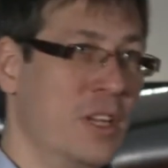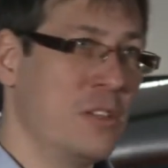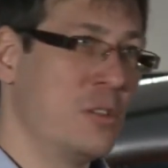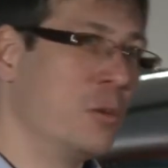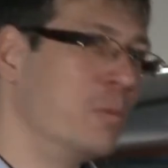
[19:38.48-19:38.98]

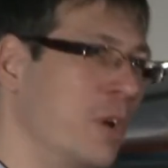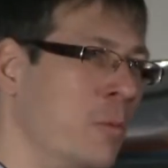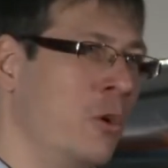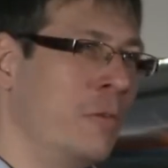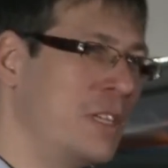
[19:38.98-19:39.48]
So I'm
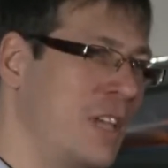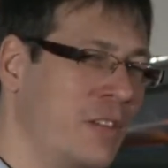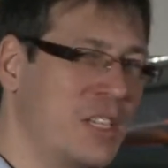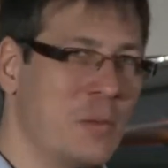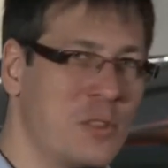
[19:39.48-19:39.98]
always
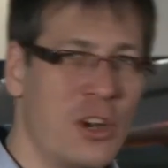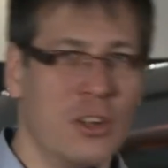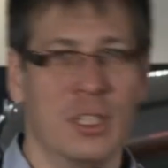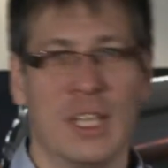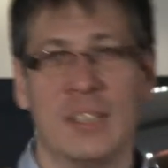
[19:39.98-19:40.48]
having some
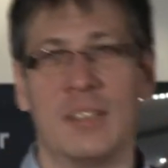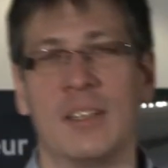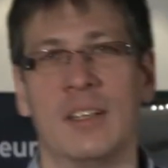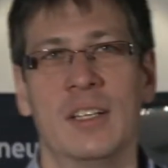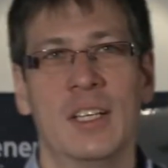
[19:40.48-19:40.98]
struggle
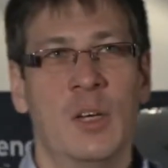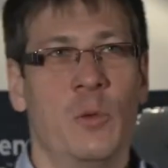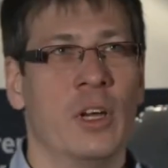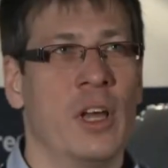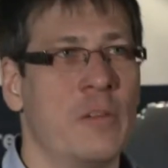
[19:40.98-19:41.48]
that
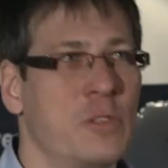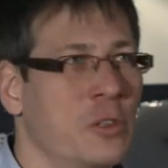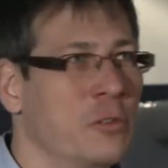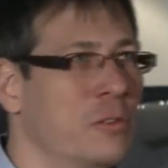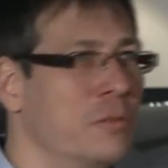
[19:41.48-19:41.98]
when I have
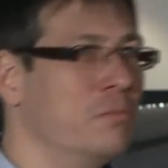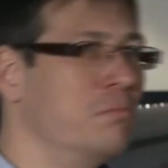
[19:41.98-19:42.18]
to